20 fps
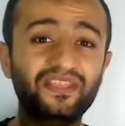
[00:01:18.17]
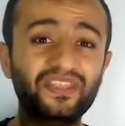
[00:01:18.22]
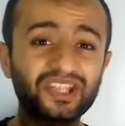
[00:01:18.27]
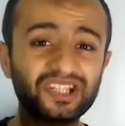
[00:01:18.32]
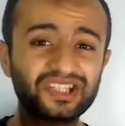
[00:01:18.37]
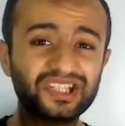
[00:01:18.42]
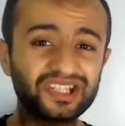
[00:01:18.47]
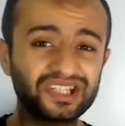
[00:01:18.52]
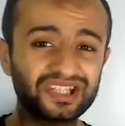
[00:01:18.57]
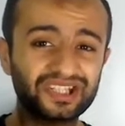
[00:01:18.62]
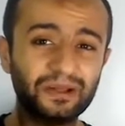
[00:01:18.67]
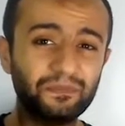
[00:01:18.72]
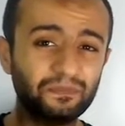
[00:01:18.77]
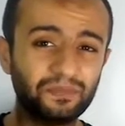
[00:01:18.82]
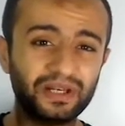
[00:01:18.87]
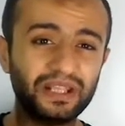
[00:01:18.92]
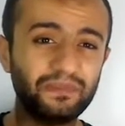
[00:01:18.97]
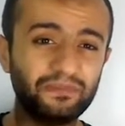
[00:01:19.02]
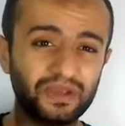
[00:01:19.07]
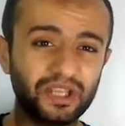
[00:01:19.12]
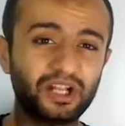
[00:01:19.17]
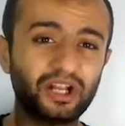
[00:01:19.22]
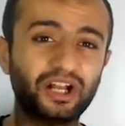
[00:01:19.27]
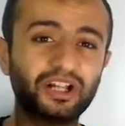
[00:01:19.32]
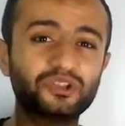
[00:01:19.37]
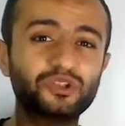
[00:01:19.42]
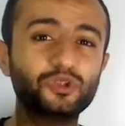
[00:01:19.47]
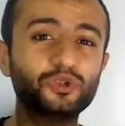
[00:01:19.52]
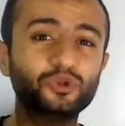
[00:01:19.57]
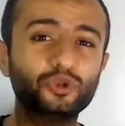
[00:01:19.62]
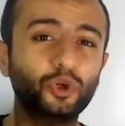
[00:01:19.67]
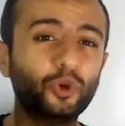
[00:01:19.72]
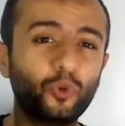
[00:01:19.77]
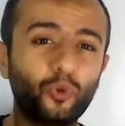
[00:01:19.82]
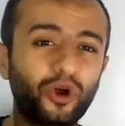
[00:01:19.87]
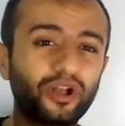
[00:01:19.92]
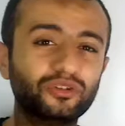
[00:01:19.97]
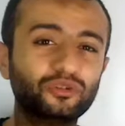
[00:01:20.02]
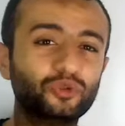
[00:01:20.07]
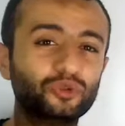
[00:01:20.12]
This is simply because you
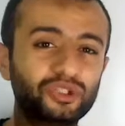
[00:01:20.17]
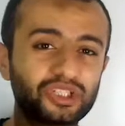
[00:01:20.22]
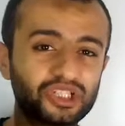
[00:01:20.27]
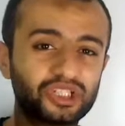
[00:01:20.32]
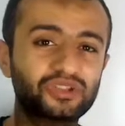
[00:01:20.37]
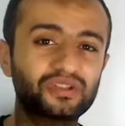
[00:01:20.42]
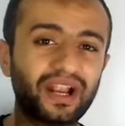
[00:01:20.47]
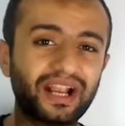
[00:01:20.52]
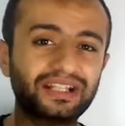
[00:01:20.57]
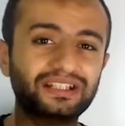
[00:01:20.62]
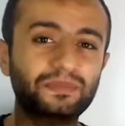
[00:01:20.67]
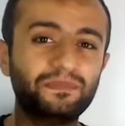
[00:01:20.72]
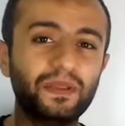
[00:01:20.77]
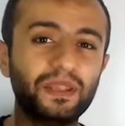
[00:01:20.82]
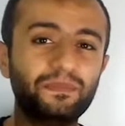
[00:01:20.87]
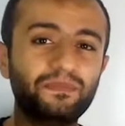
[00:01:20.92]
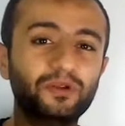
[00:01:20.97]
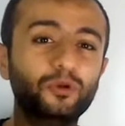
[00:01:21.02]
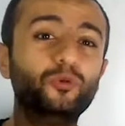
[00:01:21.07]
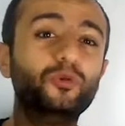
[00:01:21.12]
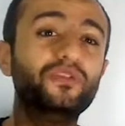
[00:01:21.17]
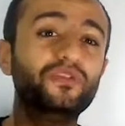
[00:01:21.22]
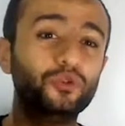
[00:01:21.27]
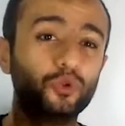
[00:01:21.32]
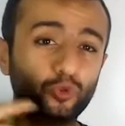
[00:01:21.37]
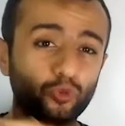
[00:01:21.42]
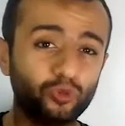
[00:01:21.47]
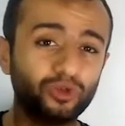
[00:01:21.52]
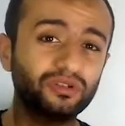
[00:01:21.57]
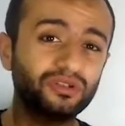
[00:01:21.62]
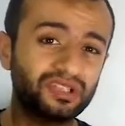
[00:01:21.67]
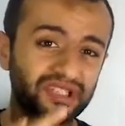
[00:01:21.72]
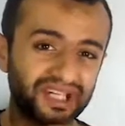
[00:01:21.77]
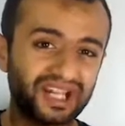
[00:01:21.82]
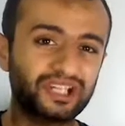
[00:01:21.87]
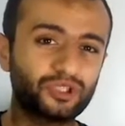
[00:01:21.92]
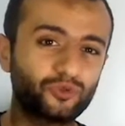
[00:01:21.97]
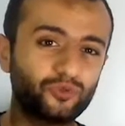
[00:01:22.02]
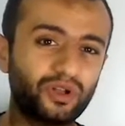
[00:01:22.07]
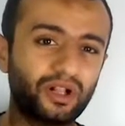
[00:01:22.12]
don't want to distract people with your words
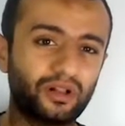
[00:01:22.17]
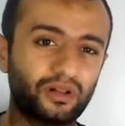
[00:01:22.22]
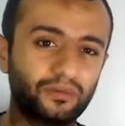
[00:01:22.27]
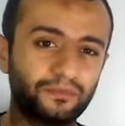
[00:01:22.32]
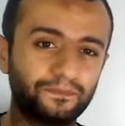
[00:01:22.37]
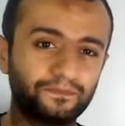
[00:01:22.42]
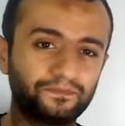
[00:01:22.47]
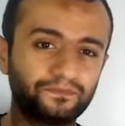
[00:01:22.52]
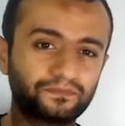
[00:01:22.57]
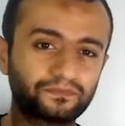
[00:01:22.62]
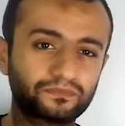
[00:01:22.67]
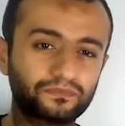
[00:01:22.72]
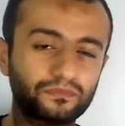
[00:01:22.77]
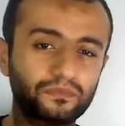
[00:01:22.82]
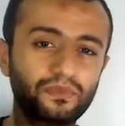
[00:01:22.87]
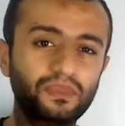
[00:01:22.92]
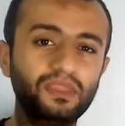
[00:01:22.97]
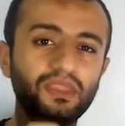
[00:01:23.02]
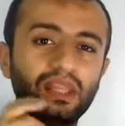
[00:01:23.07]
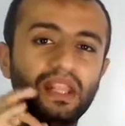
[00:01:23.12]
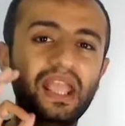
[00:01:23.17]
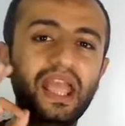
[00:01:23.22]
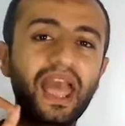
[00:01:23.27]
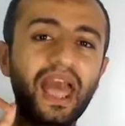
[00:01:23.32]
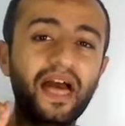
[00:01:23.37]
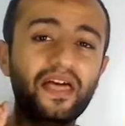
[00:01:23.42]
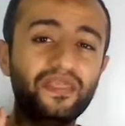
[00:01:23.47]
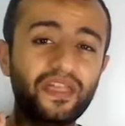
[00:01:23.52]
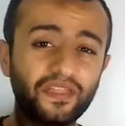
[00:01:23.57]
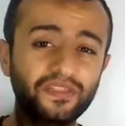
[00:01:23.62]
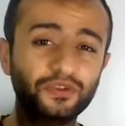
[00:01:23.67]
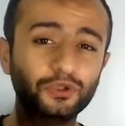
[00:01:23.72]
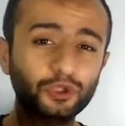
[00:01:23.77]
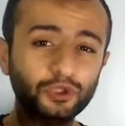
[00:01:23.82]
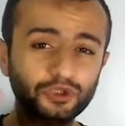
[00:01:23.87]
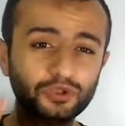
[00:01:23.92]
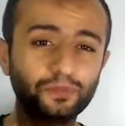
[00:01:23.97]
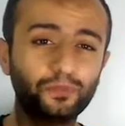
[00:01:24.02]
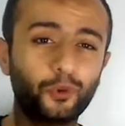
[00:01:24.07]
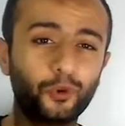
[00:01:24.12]
as well. The
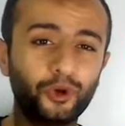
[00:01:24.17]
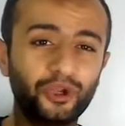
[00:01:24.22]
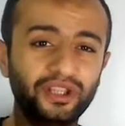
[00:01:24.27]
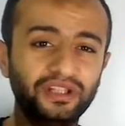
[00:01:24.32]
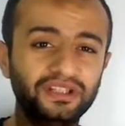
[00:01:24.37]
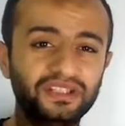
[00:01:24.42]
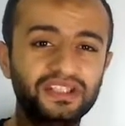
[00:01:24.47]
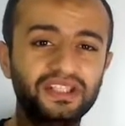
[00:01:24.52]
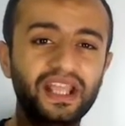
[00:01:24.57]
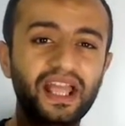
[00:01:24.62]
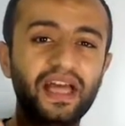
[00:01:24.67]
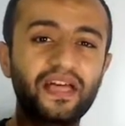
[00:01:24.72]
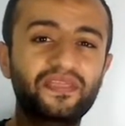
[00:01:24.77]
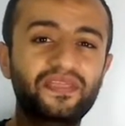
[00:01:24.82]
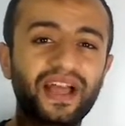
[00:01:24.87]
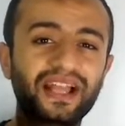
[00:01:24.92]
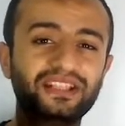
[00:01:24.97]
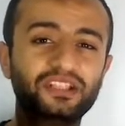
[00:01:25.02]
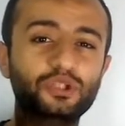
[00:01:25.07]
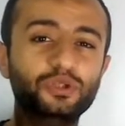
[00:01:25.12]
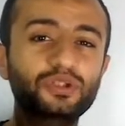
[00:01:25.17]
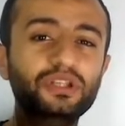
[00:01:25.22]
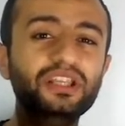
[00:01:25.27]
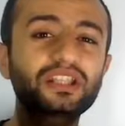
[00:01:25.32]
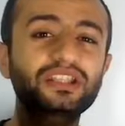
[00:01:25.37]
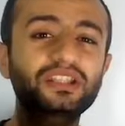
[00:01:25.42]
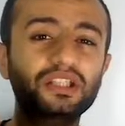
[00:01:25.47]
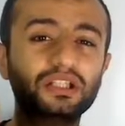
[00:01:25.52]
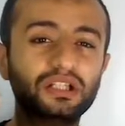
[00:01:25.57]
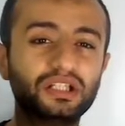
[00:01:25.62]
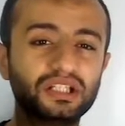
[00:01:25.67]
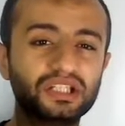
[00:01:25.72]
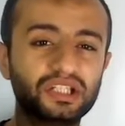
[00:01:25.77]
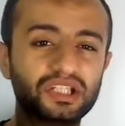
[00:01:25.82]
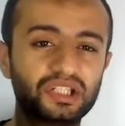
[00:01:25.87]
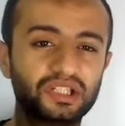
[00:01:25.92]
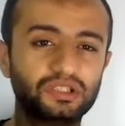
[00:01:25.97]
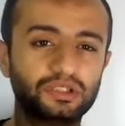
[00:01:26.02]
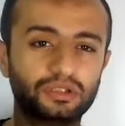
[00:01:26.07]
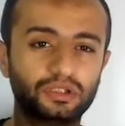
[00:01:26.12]
third point that you need to
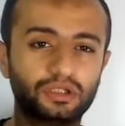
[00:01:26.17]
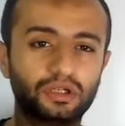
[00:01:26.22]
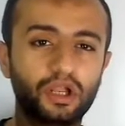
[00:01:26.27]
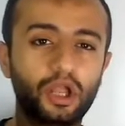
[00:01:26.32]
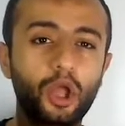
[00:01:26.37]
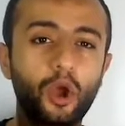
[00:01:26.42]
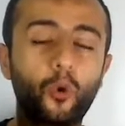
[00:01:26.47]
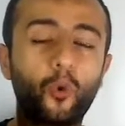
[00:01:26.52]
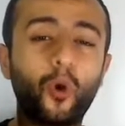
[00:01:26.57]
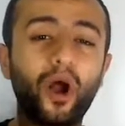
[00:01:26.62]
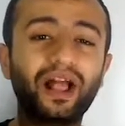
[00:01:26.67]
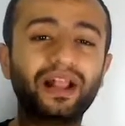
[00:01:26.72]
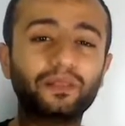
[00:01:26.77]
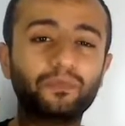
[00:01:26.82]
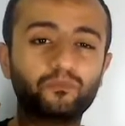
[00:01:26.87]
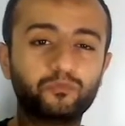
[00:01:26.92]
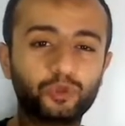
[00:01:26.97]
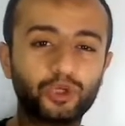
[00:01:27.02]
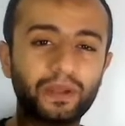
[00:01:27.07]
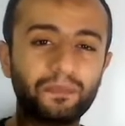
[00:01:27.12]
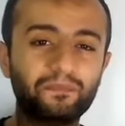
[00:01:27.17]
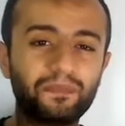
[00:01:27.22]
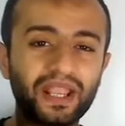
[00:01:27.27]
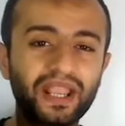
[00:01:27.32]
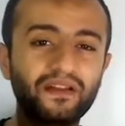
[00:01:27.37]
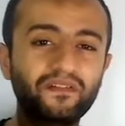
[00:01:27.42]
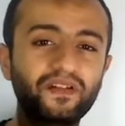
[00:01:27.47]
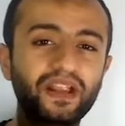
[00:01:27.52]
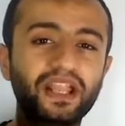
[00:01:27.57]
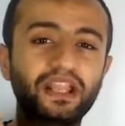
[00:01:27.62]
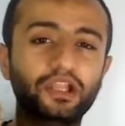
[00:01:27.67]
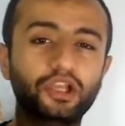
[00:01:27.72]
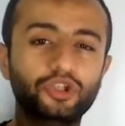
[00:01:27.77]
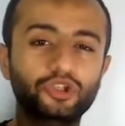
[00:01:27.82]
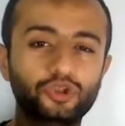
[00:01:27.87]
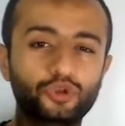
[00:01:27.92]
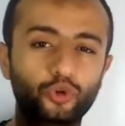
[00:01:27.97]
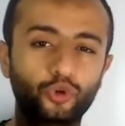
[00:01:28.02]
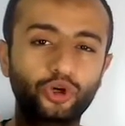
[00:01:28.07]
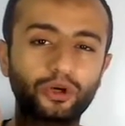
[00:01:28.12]
consider while preparing
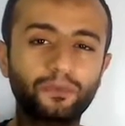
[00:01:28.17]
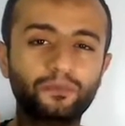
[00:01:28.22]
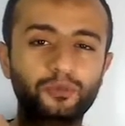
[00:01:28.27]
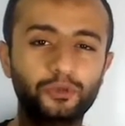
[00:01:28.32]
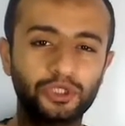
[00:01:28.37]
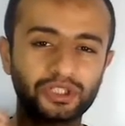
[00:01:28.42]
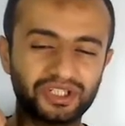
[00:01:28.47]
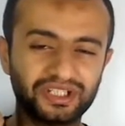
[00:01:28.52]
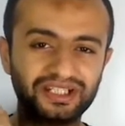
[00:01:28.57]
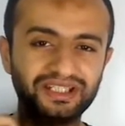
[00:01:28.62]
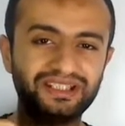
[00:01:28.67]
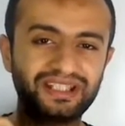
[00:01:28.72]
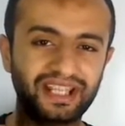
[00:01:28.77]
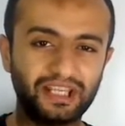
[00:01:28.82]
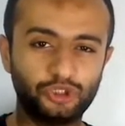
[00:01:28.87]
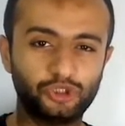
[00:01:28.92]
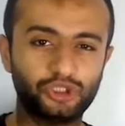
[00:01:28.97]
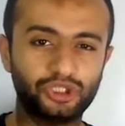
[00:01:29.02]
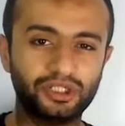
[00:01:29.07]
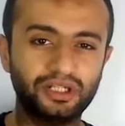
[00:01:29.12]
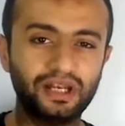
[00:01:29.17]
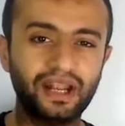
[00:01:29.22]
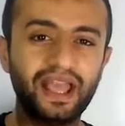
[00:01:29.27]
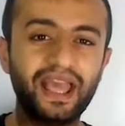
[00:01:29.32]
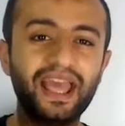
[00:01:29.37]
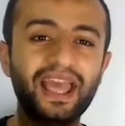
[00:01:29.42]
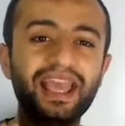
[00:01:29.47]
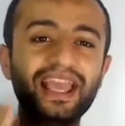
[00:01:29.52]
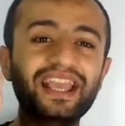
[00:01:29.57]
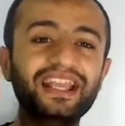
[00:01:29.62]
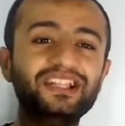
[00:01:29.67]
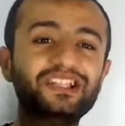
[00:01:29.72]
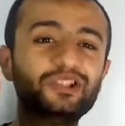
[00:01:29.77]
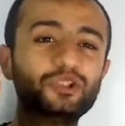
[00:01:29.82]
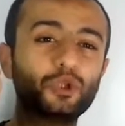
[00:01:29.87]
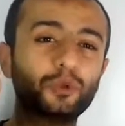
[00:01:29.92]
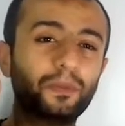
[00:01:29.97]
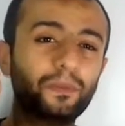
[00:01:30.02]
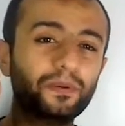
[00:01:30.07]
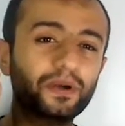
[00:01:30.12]
your presentation
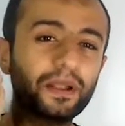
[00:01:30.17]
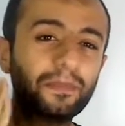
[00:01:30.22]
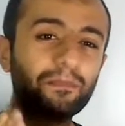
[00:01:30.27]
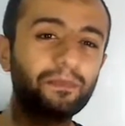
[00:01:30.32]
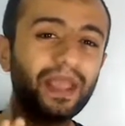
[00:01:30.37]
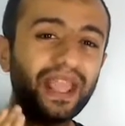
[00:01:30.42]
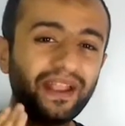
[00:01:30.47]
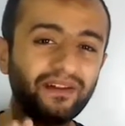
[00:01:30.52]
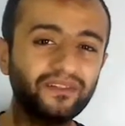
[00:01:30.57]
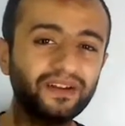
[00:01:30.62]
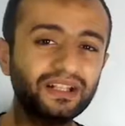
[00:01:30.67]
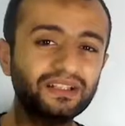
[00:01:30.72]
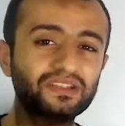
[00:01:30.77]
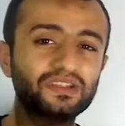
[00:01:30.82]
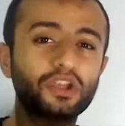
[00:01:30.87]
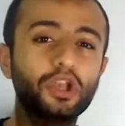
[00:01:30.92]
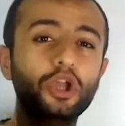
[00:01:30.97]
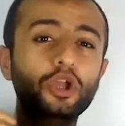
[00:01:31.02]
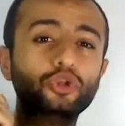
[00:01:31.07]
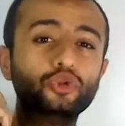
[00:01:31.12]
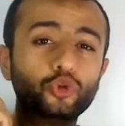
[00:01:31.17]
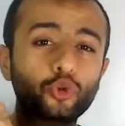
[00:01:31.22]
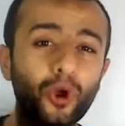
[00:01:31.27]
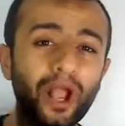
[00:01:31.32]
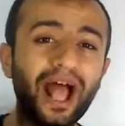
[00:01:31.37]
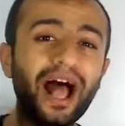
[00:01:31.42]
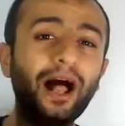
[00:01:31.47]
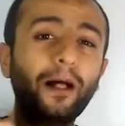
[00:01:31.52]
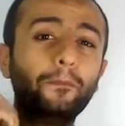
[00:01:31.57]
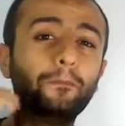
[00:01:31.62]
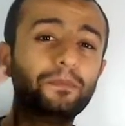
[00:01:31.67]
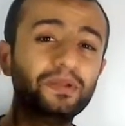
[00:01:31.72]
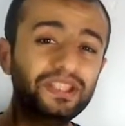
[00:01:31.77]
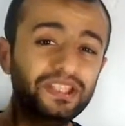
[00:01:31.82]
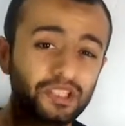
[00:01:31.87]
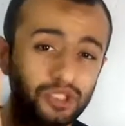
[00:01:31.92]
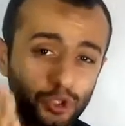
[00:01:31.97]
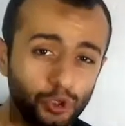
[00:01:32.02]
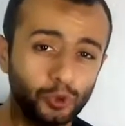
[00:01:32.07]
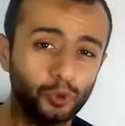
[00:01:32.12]
is to prepare it to help
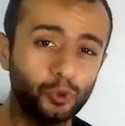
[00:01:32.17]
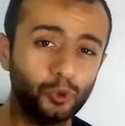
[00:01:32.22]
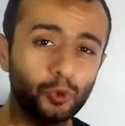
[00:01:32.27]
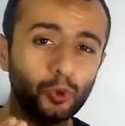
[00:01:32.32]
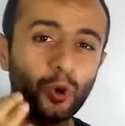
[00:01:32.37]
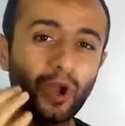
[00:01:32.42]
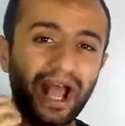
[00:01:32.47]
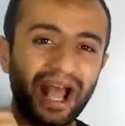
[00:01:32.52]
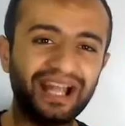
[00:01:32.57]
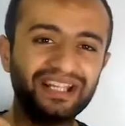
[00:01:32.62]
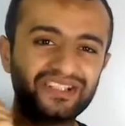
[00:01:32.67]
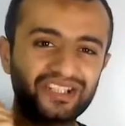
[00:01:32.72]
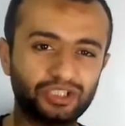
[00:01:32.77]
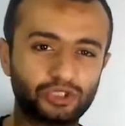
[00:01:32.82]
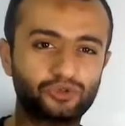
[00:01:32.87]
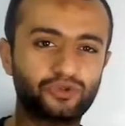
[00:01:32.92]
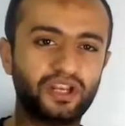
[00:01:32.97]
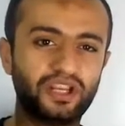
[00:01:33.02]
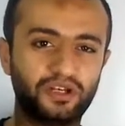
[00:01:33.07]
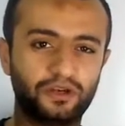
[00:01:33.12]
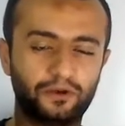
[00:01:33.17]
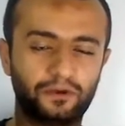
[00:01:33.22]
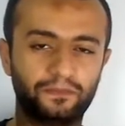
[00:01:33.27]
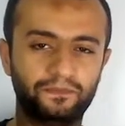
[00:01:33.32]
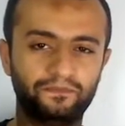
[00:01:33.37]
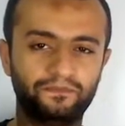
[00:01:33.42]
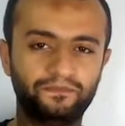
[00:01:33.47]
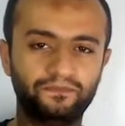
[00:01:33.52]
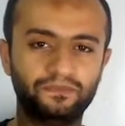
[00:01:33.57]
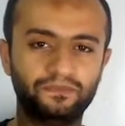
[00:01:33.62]
you as a trainer.